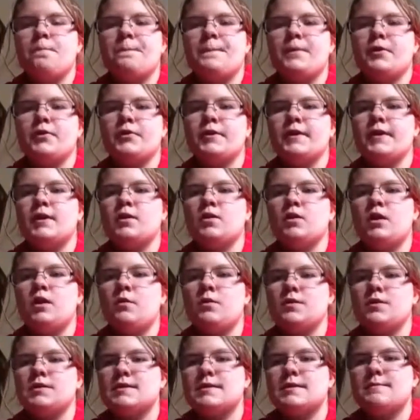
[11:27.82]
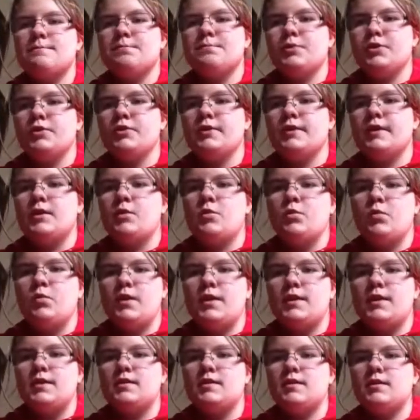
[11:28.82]
burning, I want to say burning
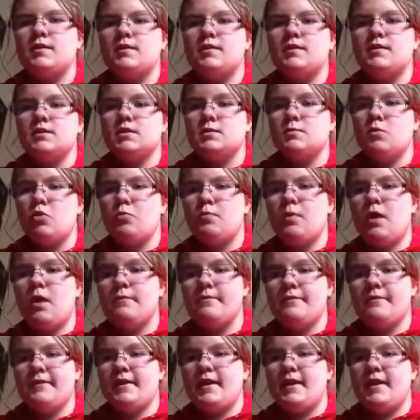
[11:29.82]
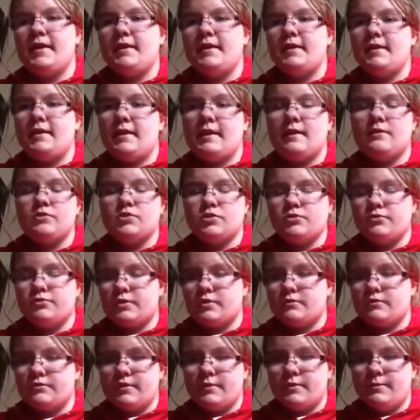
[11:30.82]
with the smoke bomb if I can't get it out, so it
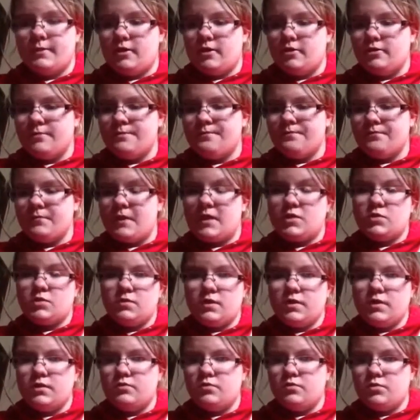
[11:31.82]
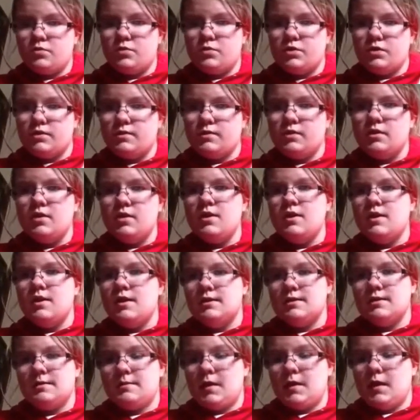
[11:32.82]
doesn't really matter. That's why I use wooden,
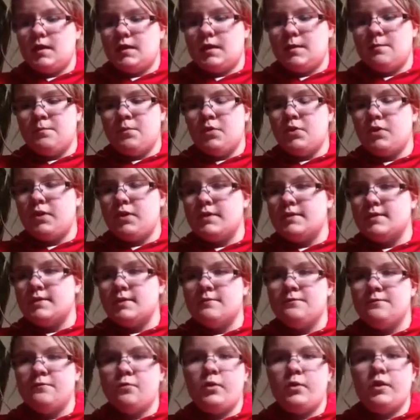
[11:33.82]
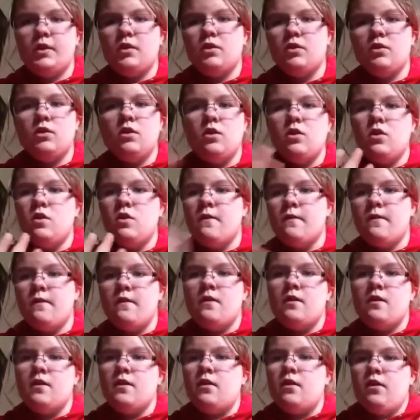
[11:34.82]
something that can burn, and tin foil.
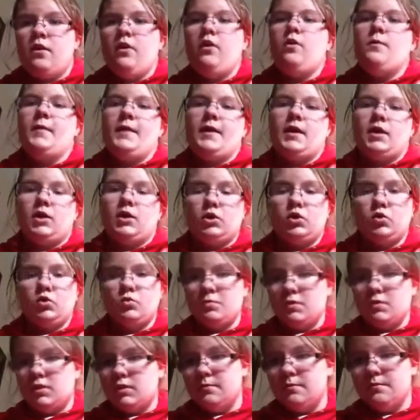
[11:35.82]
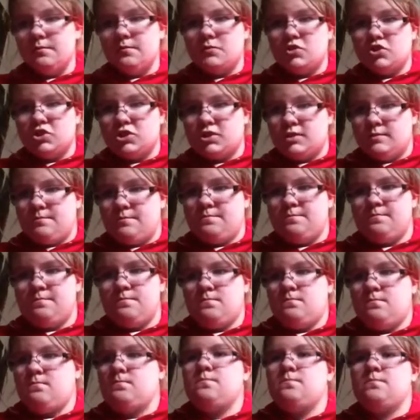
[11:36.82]
Oh my god, aluminum just
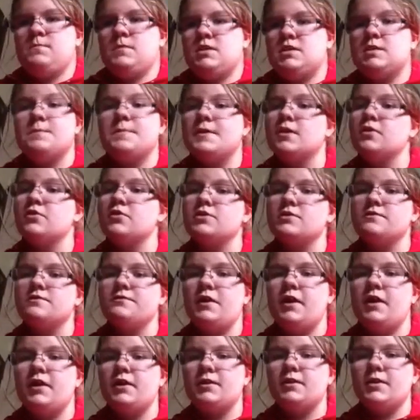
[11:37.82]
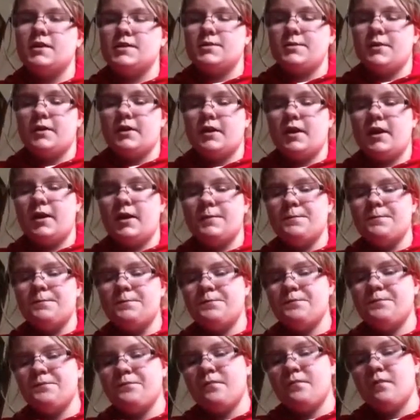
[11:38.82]
disappears in fire, I swear to god.
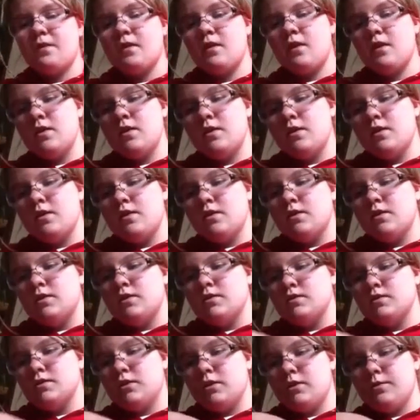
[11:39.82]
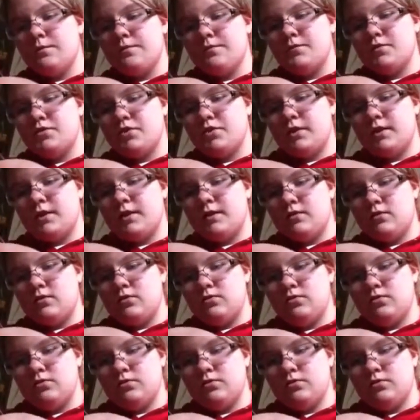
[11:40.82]
So try not,